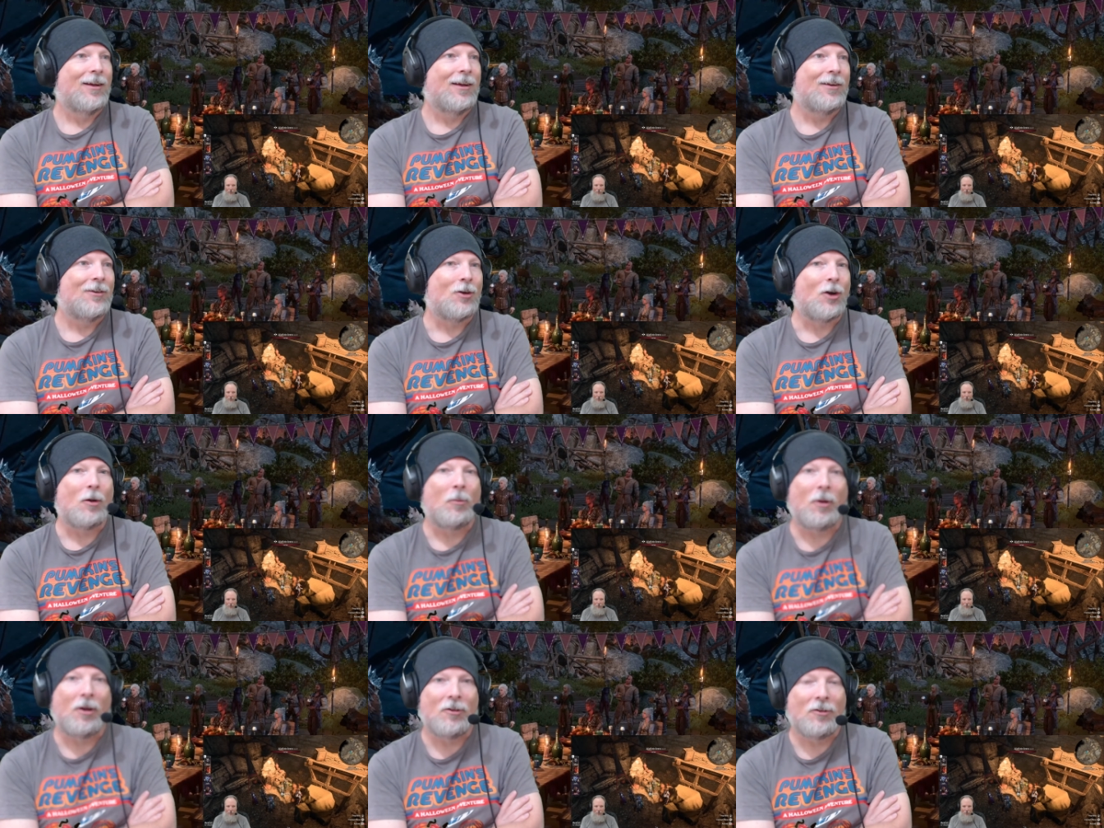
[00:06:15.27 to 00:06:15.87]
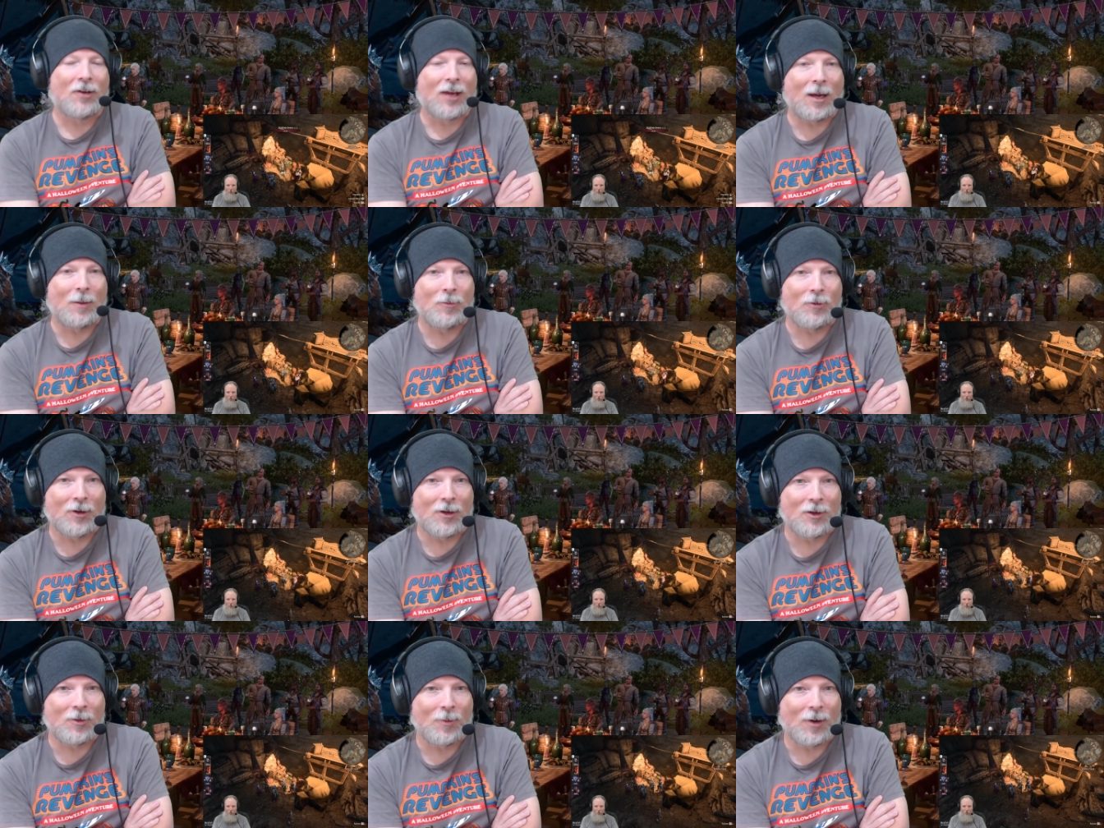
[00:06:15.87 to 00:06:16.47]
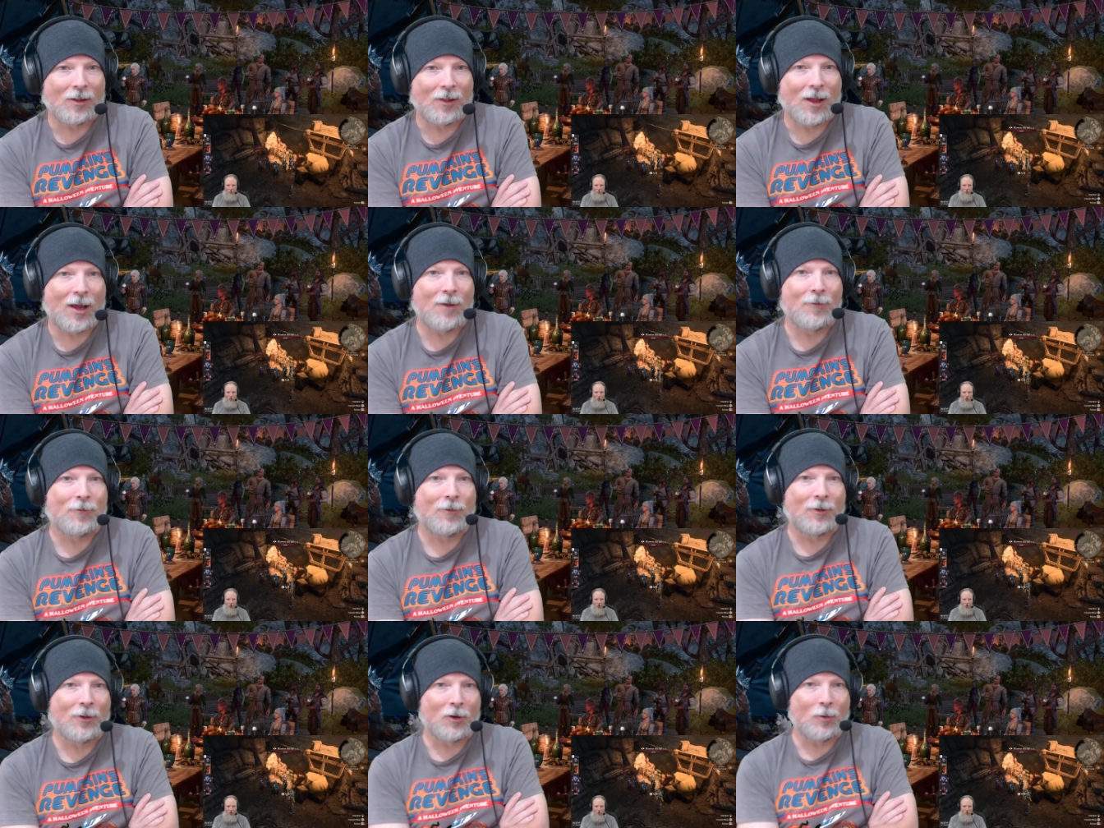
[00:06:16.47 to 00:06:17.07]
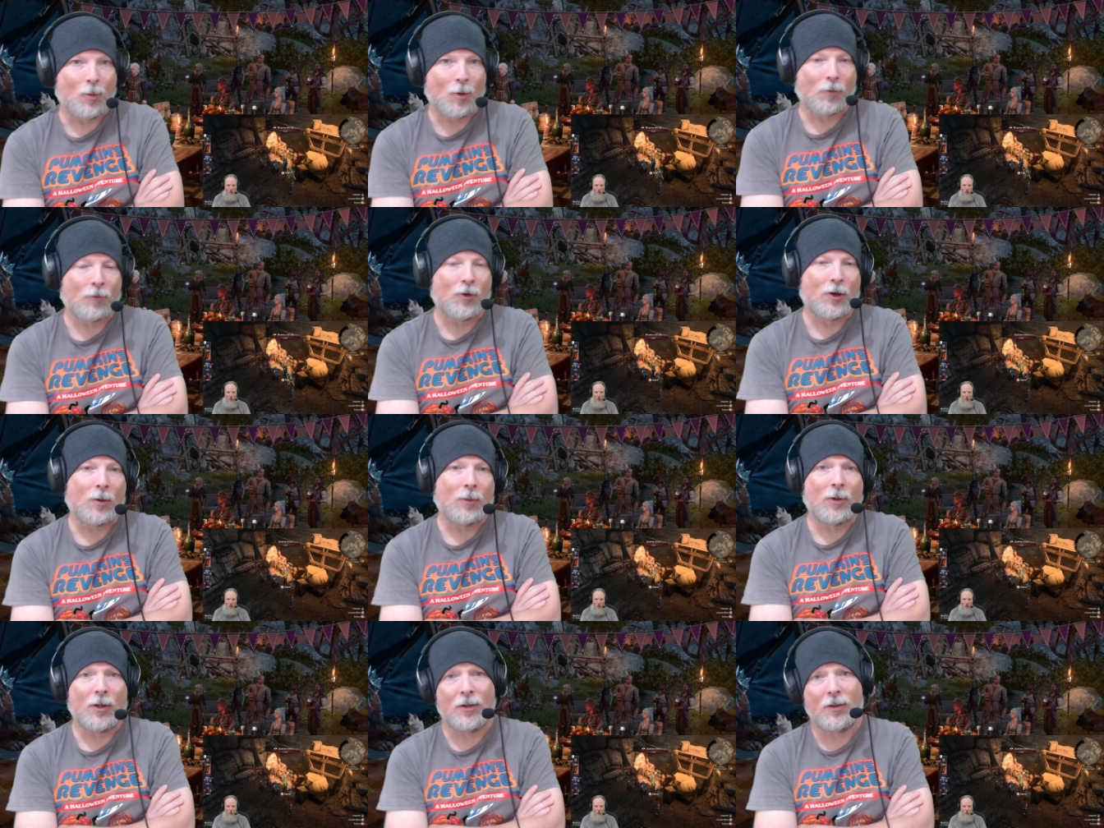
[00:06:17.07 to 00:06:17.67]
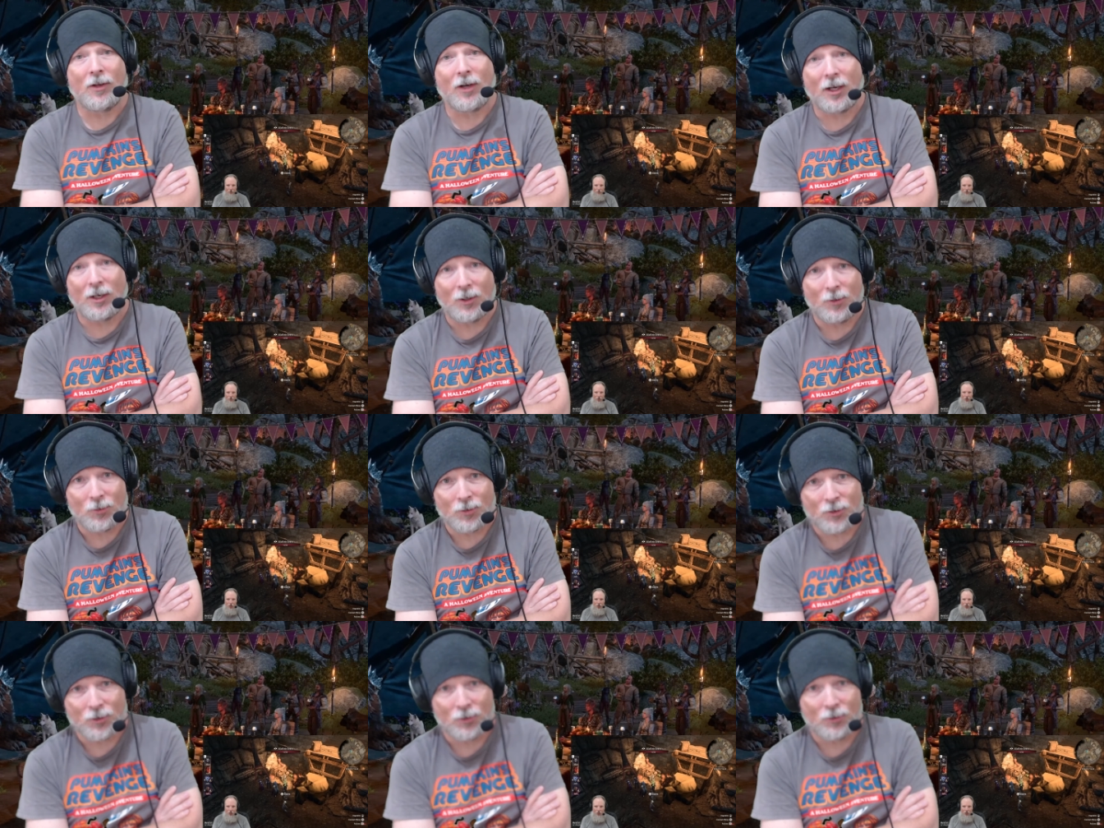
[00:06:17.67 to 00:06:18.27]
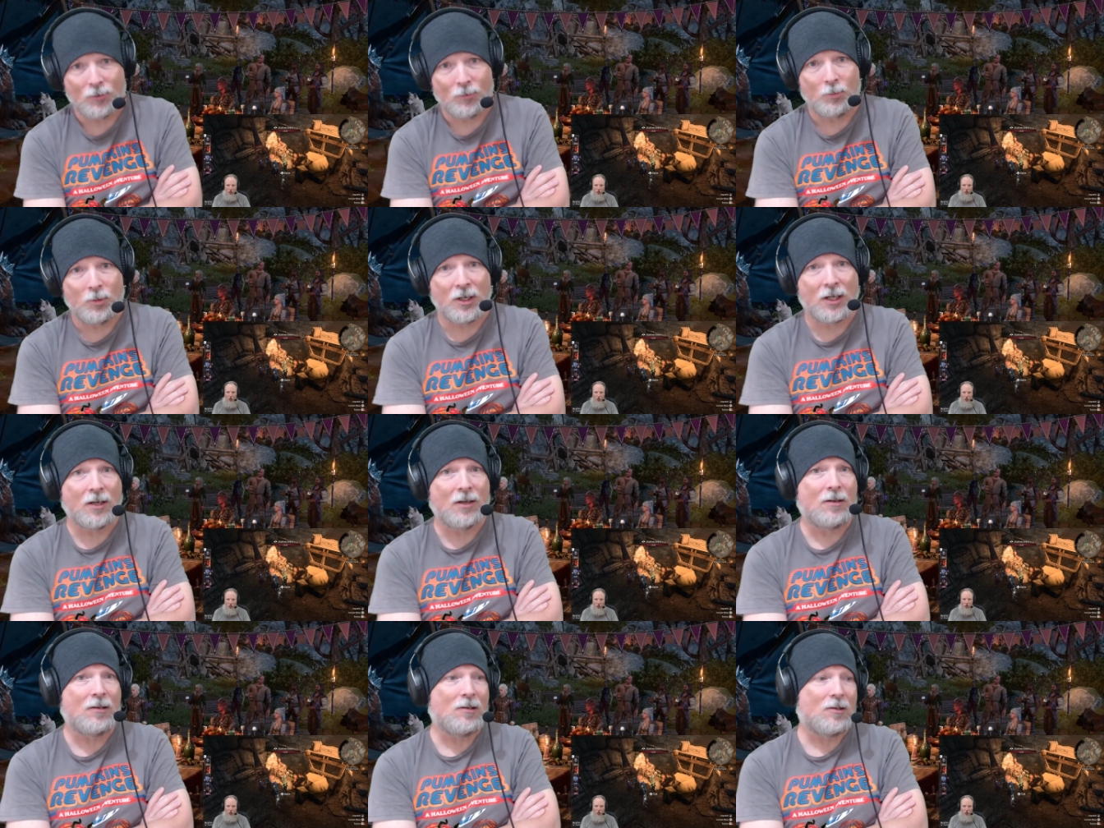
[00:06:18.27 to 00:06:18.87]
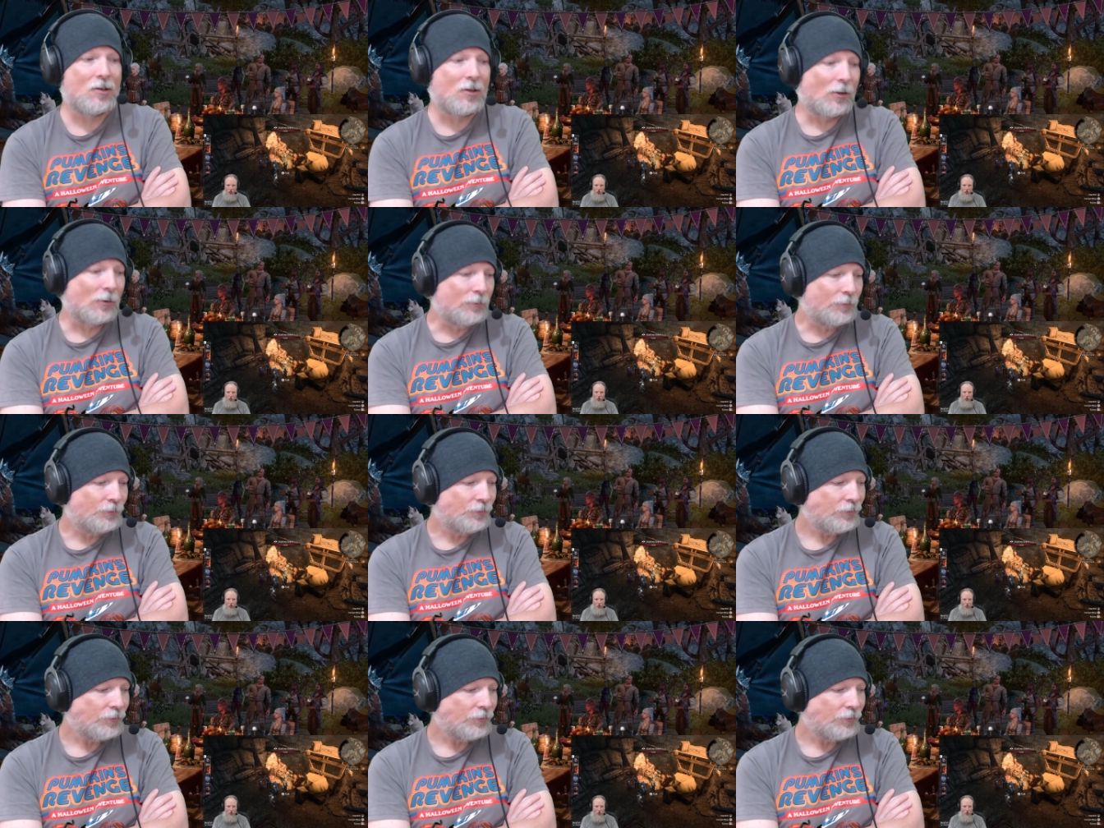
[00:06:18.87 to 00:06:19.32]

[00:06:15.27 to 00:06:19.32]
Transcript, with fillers: turn-based games into my life a little more frequently than I used to, because